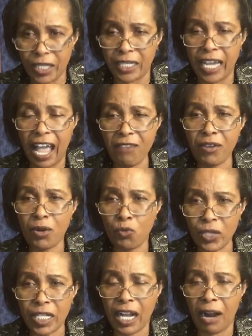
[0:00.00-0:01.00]
every
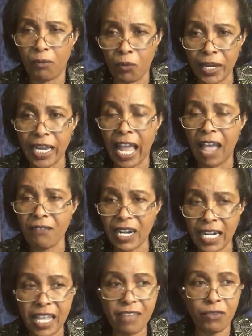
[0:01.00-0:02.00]
witchcraft wind, every
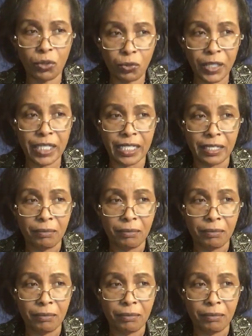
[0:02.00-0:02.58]
evil wind.